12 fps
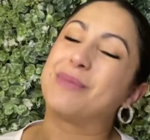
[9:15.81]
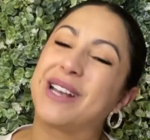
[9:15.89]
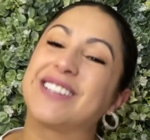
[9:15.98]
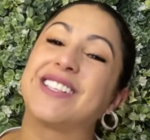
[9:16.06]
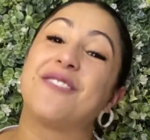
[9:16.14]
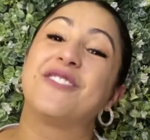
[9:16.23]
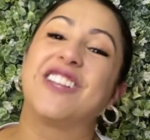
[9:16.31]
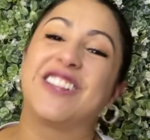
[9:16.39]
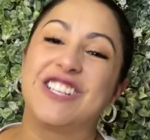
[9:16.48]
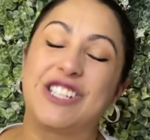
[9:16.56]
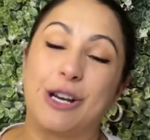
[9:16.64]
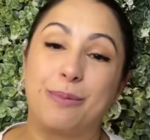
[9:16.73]
But I'll
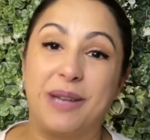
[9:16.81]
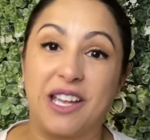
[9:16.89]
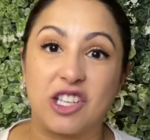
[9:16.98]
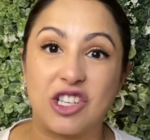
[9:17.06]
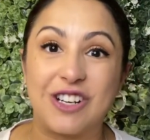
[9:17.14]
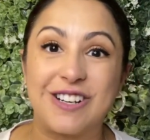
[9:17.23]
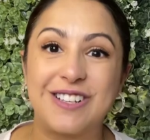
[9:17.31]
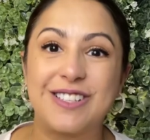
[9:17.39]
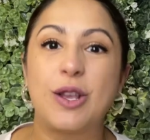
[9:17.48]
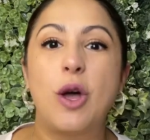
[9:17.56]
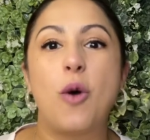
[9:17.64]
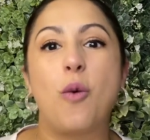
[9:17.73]
definitely share
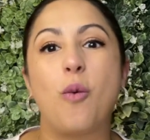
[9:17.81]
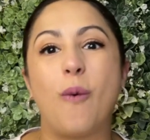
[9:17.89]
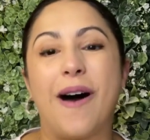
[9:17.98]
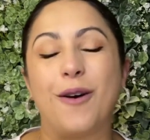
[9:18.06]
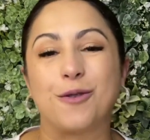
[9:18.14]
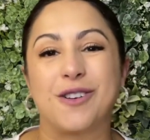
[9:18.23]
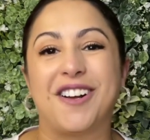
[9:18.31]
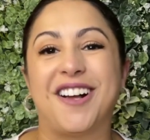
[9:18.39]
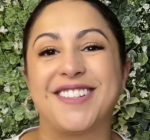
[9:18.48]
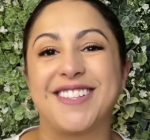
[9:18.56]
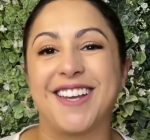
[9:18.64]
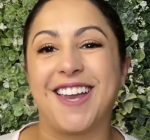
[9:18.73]
pictures while we're
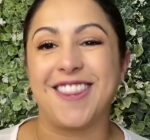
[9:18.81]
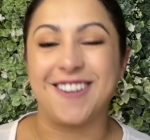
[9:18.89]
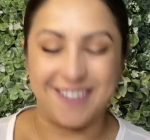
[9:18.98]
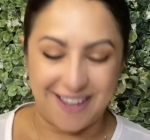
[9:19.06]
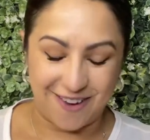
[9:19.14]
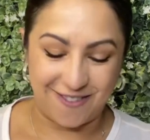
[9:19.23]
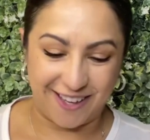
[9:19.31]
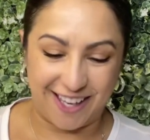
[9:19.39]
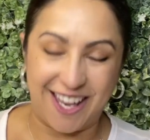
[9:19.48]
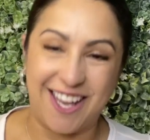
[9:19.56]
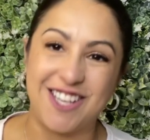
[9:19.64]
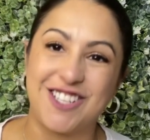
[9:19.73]
all together and on
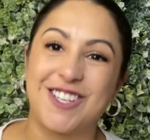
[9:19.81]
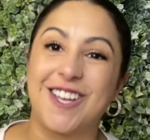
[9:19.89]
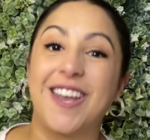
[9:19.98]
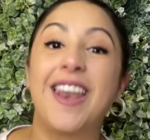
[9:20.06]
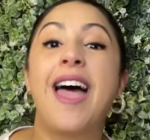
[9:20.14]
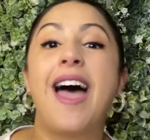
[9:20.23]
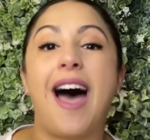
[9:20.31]
vacation